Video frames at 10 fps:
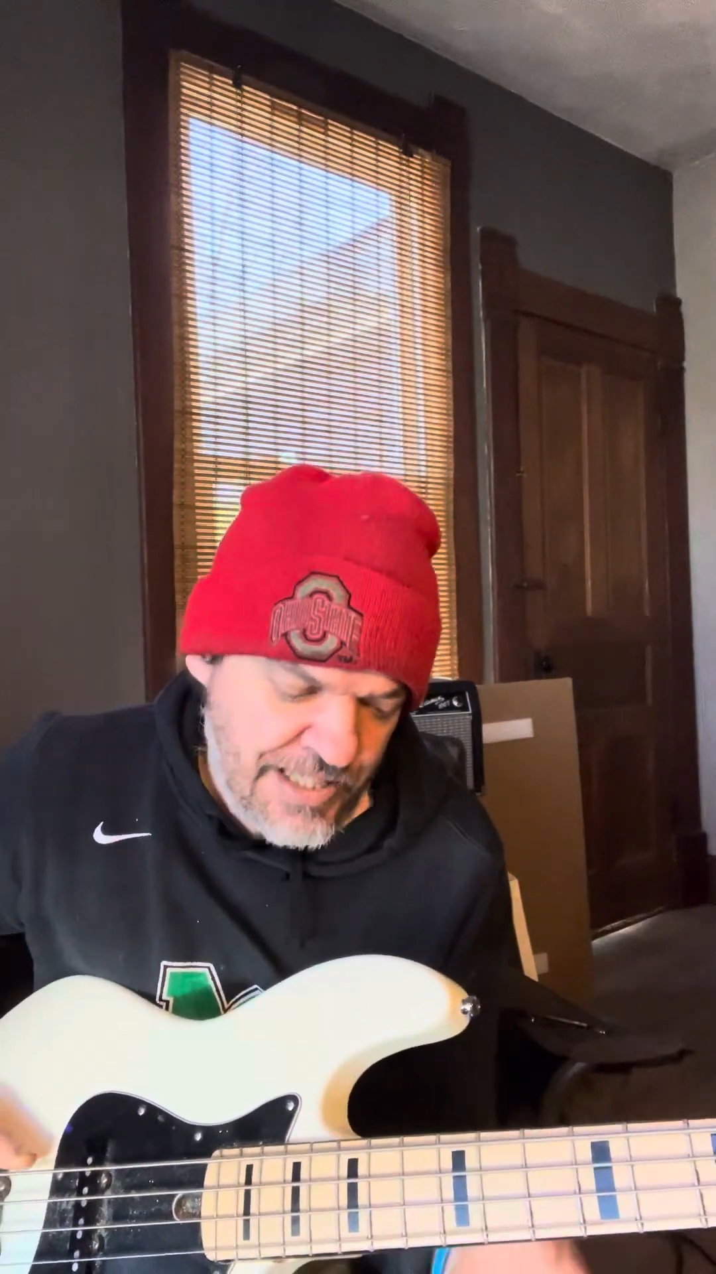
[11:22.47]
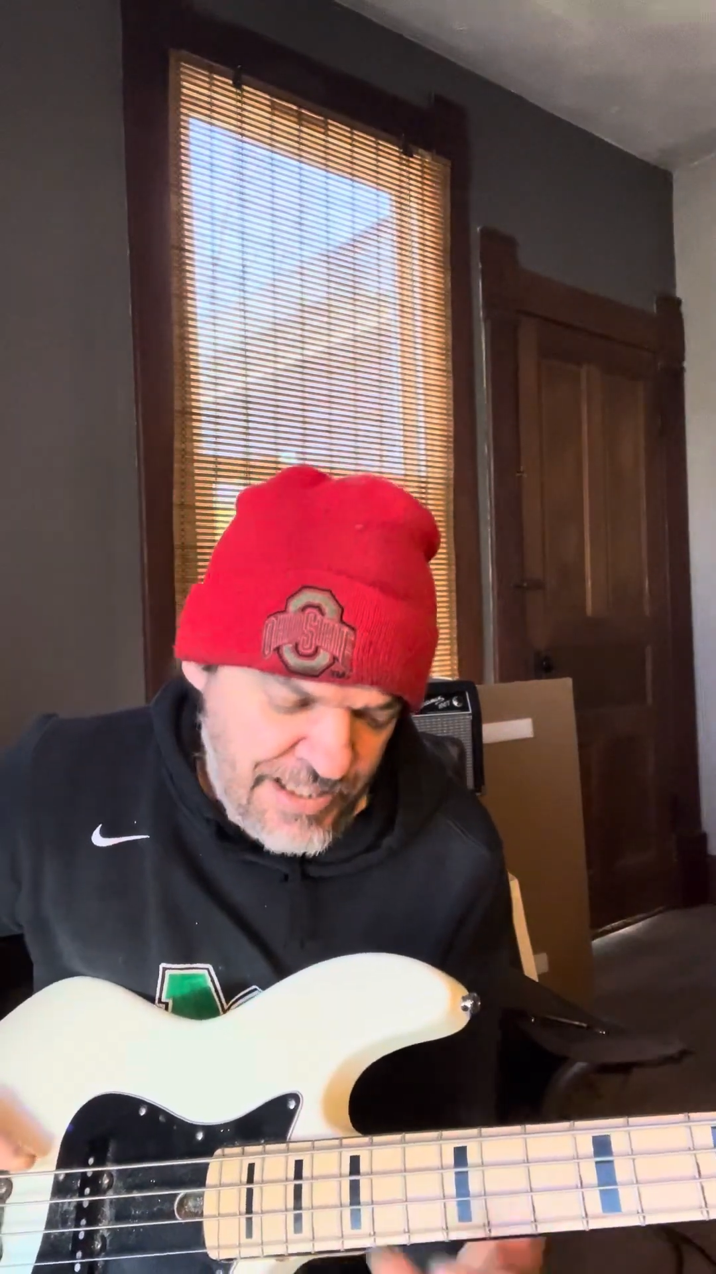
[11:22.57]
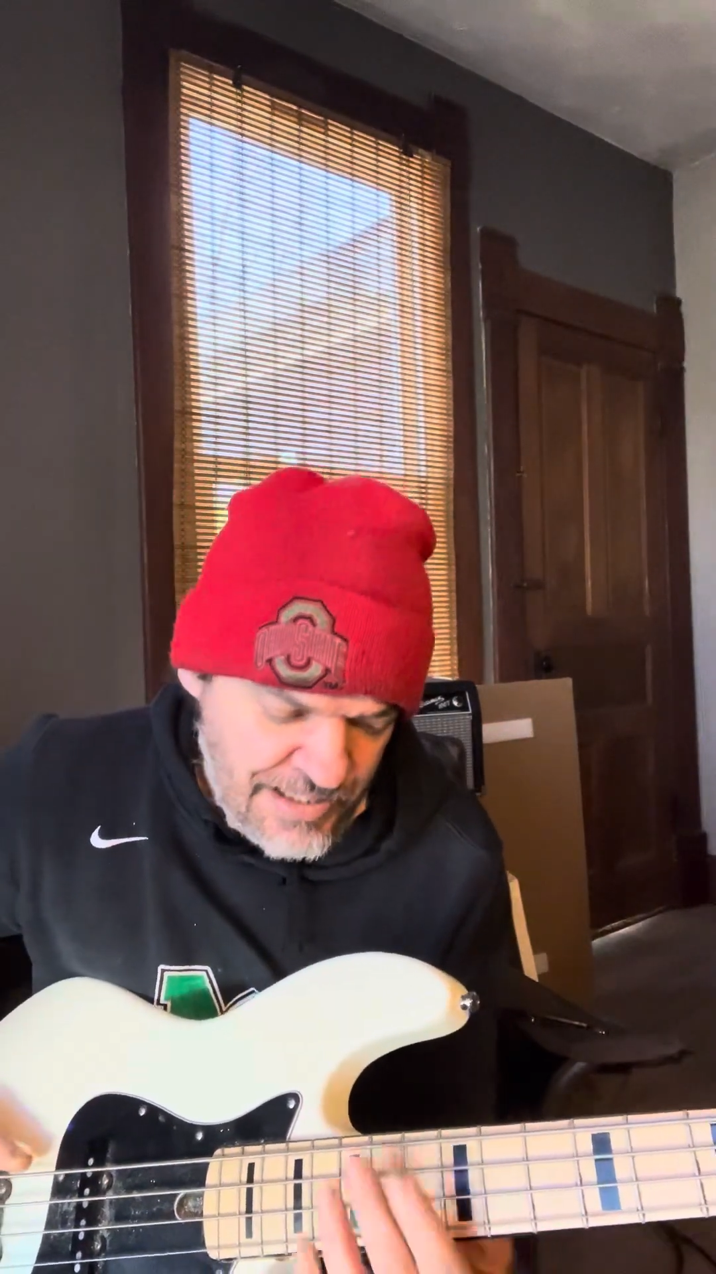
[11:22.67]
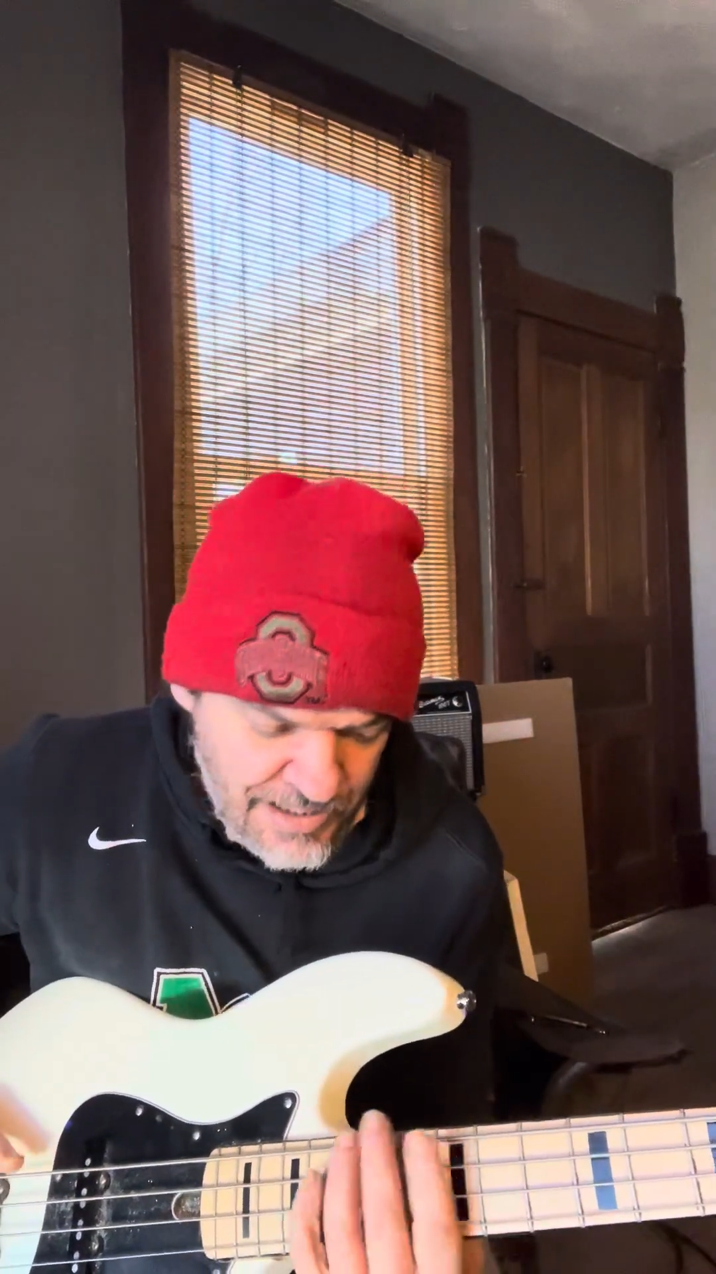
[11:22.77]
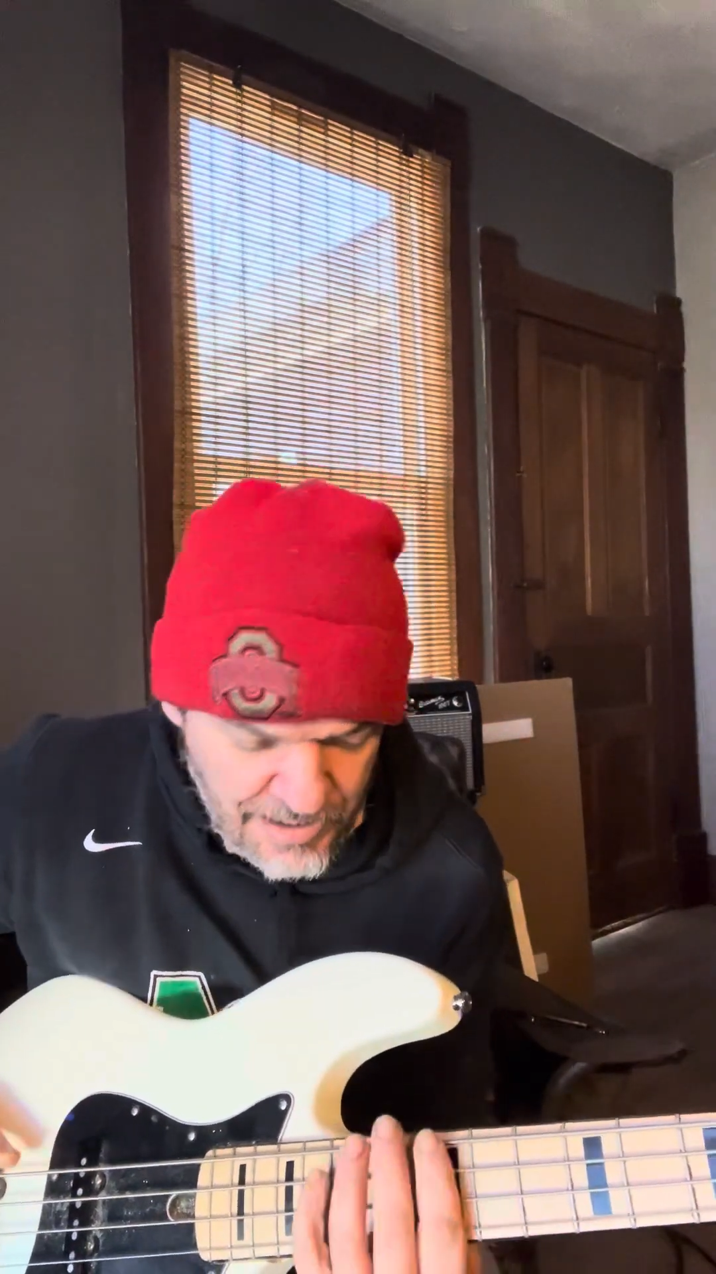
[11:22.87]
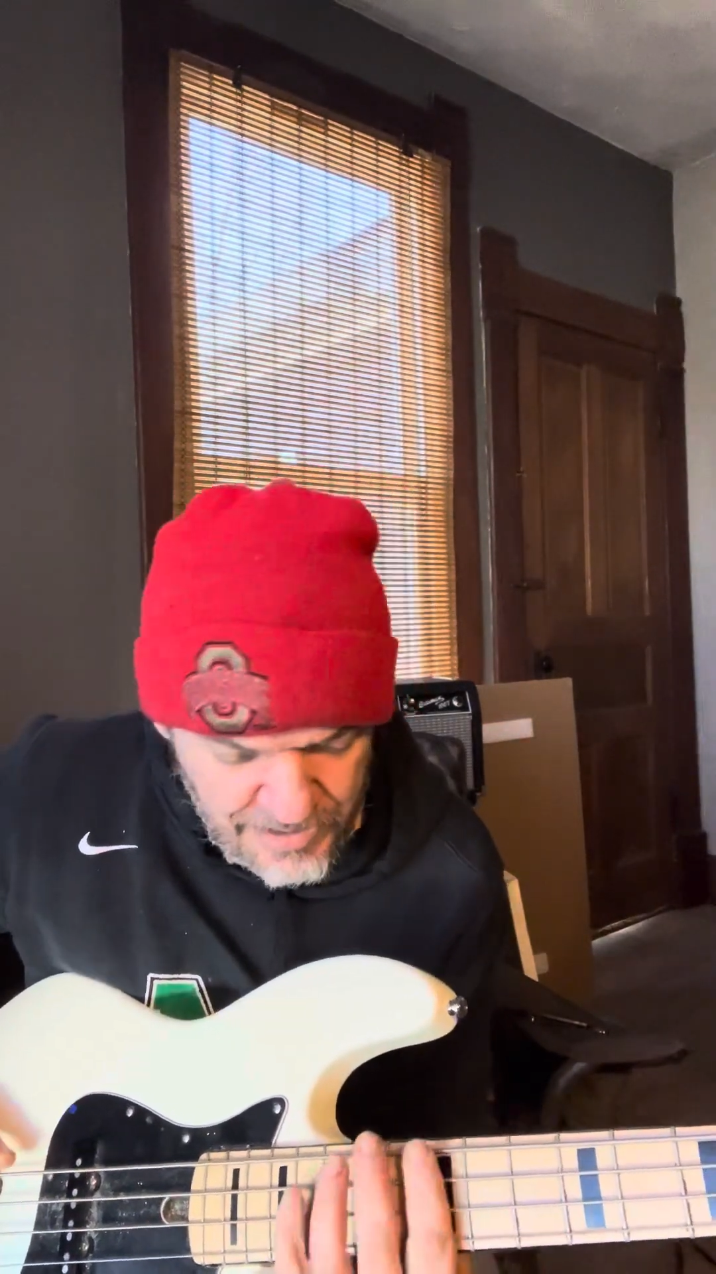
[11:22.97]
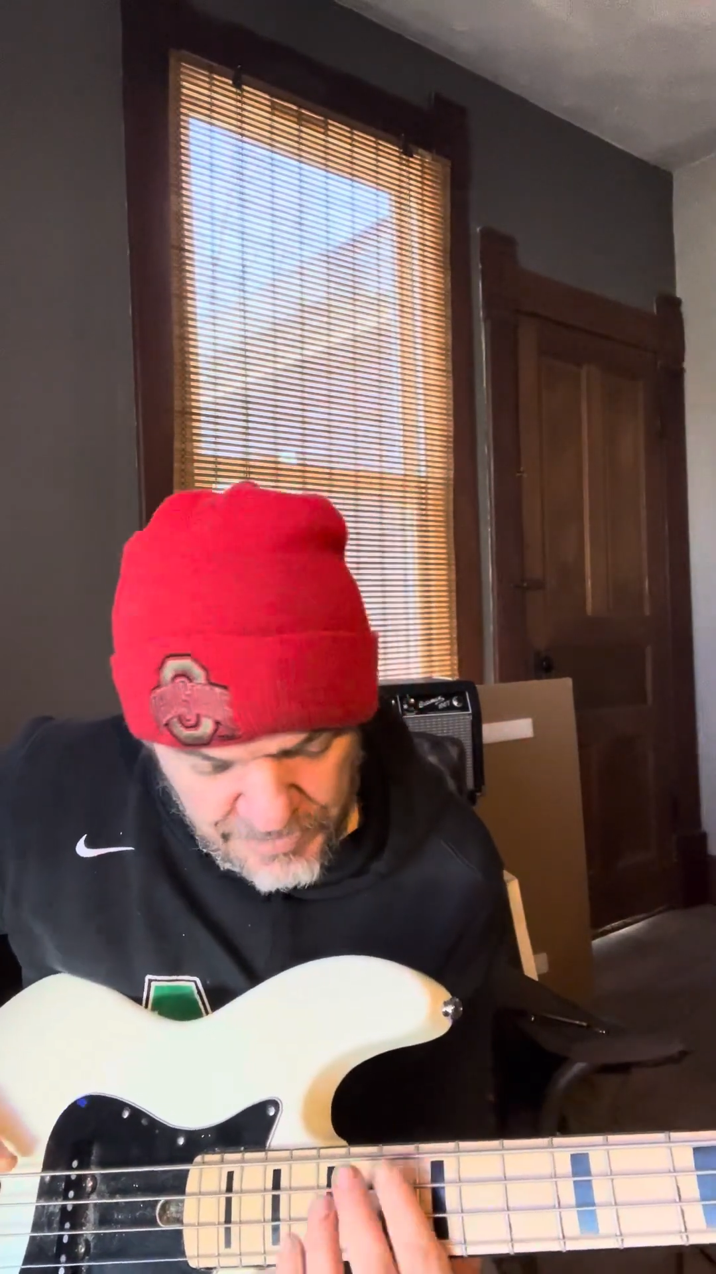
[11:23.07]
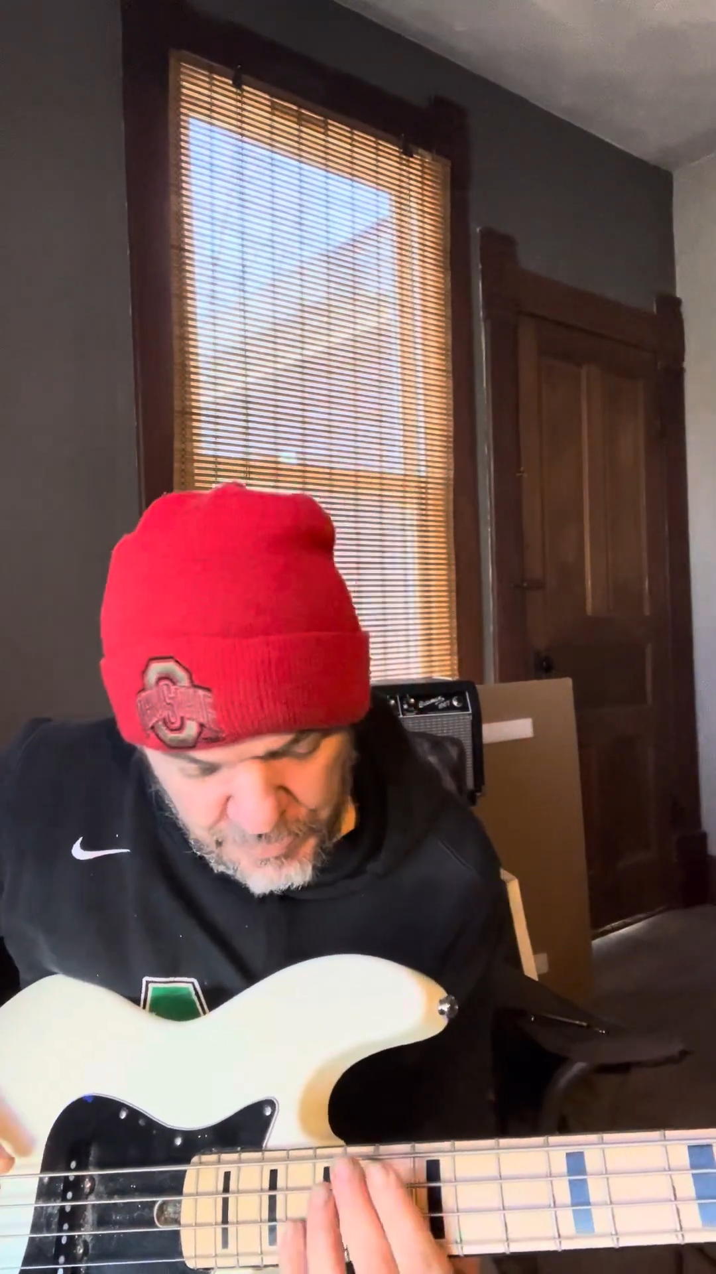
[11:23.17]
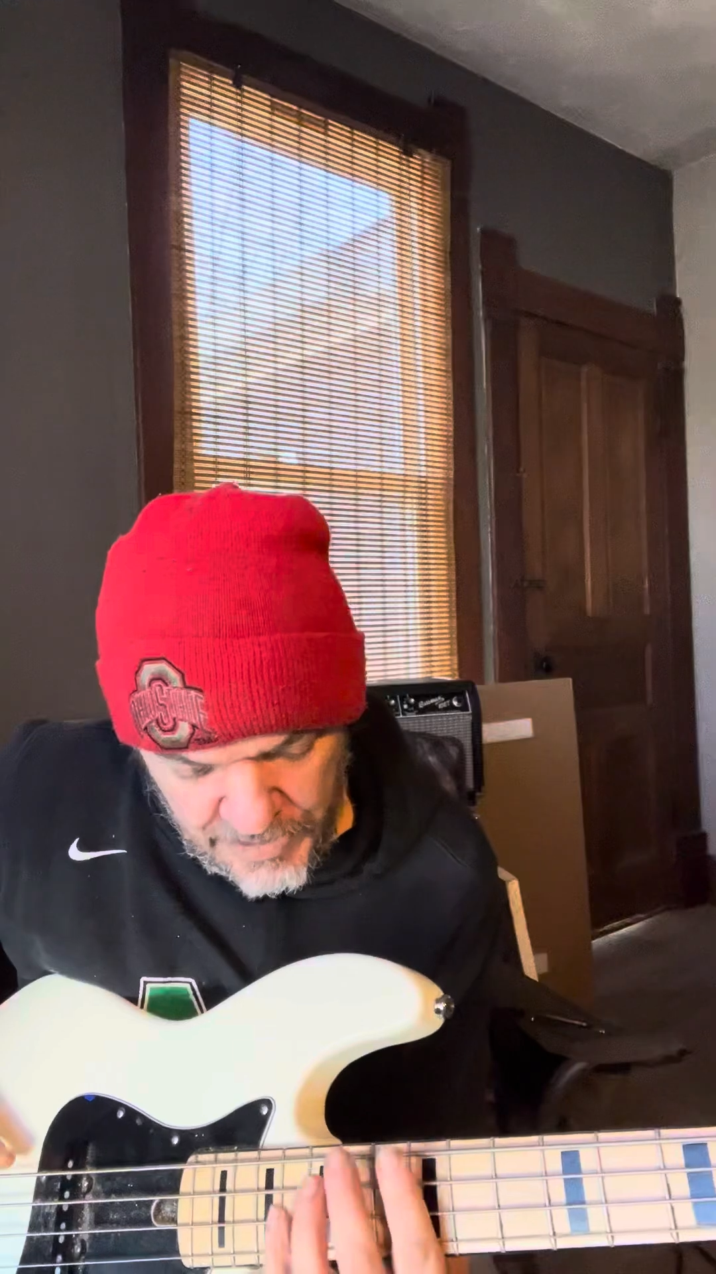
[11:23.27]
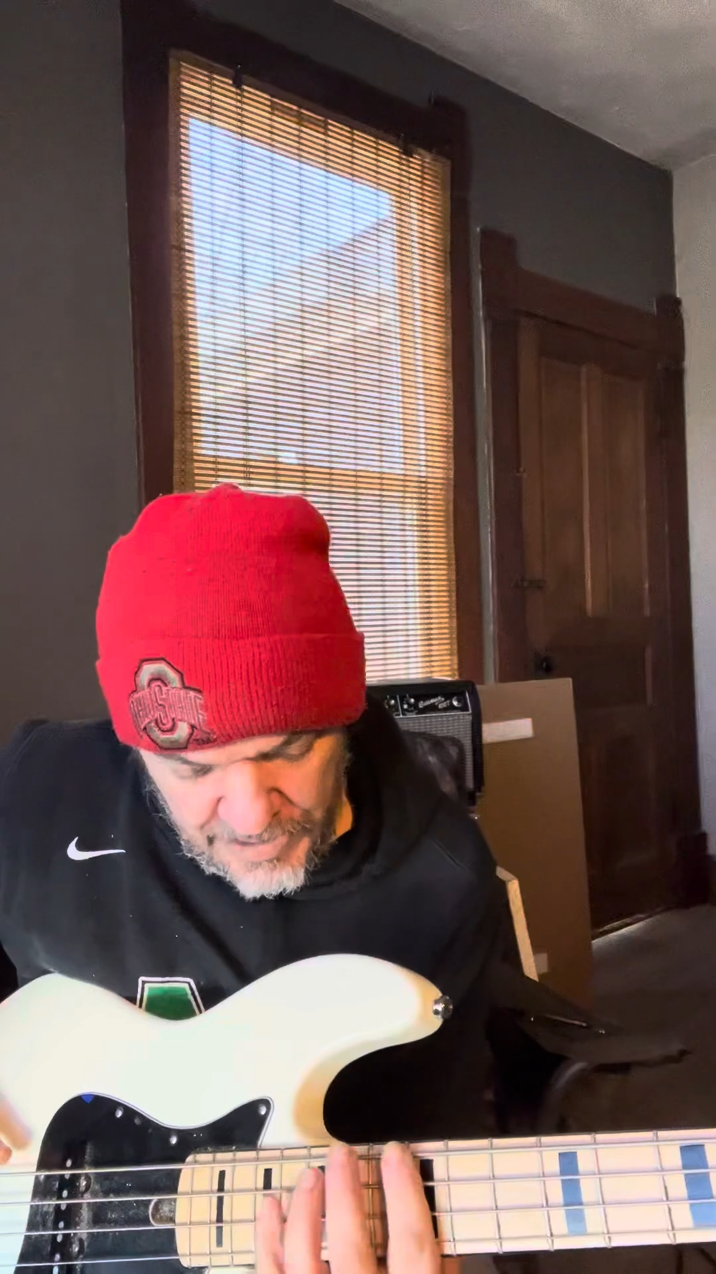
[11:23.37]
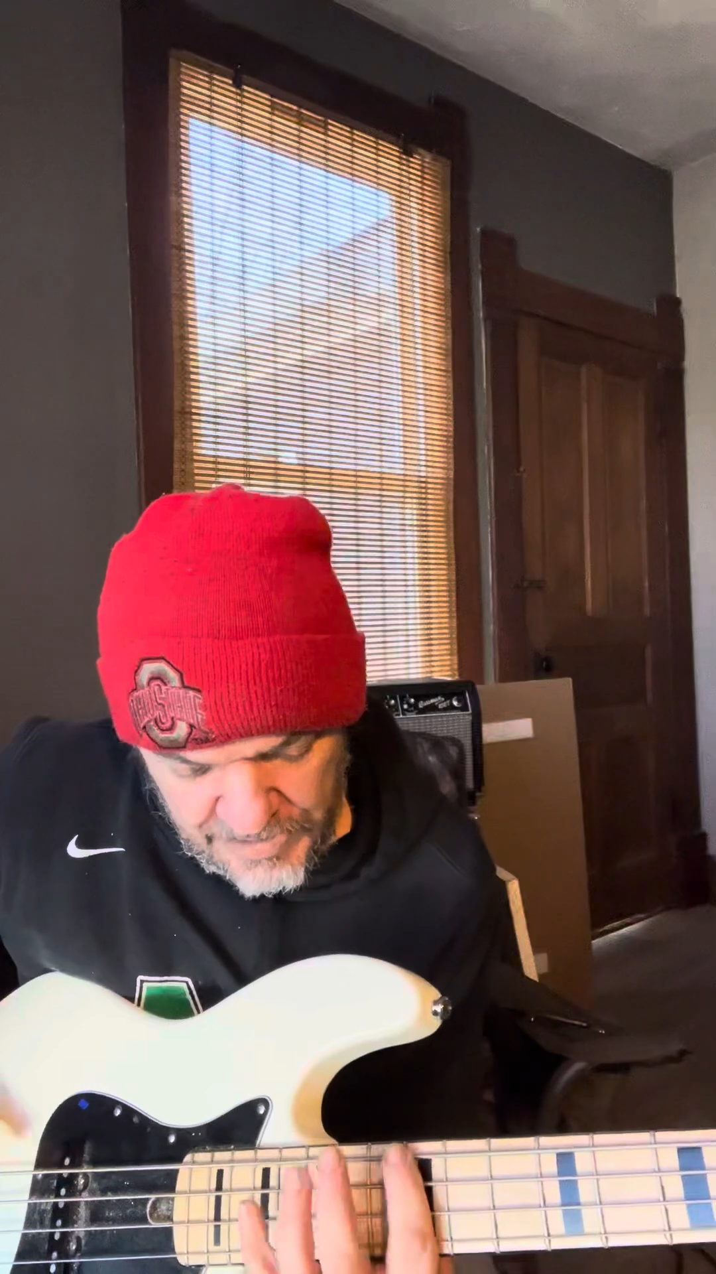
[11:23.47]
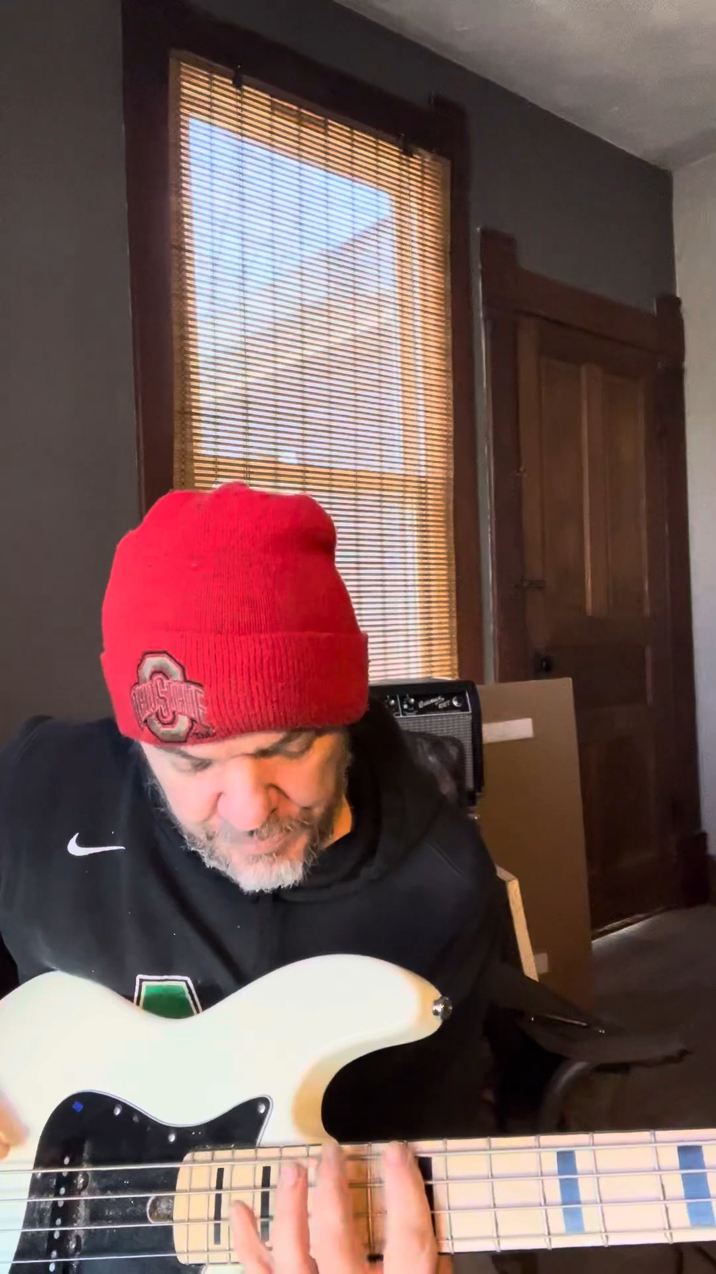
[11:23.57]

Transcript: it. But